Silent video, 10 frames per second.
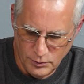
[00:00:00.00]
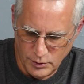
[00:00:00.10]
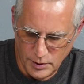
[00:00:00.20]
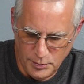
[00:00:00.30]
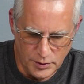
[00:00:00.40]
We're
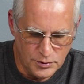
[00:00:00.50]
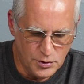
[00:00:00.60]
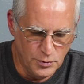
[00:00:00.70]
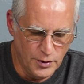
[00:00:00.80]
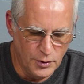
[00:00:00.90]
going to put
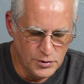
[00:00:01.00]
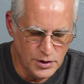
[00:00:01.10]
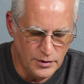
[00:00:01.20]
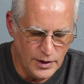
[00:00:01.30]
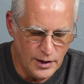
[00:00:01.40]
2 of those
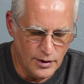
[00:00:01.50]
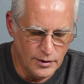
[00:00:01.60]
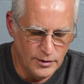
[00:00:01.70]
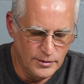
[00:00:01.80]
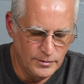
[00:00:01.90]
in
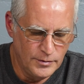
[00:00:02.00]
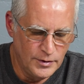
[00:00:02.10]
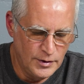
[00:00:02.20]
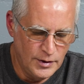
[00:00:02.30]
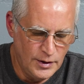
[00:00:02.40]
there
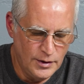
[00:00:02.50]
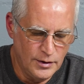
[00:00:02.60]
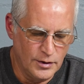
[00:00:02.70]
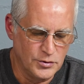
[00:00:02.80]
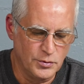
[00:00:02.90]

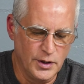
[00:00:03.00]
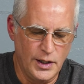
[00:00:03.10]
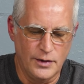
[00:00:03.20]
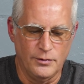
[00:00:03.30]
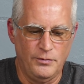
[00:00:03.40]
because we're going to
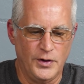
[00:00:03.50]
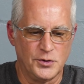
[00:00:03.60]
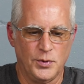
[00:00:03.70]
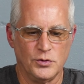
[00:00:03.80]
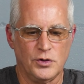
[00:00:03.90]
have a
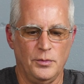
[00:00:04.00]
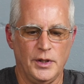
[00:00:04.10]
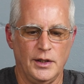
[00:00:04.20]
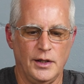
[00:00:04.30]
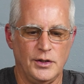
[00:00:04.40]
fence post
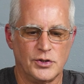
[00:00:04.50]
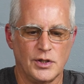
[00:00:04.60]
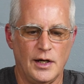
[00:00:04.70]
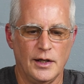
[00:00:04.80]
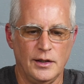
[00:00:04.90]
coming in on each
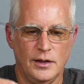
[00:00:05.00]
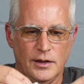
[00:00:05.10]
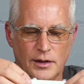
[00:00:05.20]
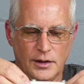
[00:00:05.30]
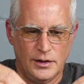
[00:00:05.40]
side.
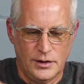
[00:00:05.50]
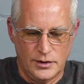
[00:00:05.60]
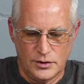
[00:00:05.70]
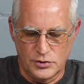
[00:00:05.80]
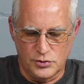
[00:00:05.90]

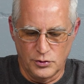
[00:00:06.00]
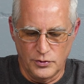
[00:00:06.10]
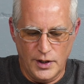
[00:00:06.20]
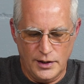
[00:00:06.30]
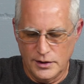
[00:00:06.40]
Screw
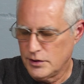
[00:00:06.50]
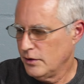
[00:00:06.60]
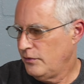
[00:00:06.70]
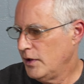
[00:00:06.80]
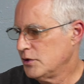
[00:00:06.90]
that into
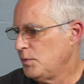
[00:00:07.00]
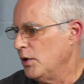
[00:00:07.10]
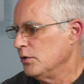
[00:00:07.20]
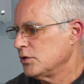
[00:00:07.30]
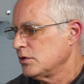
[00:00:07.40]
the fence
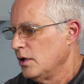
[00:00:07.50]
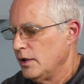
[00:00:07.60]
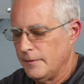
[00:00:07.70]
post.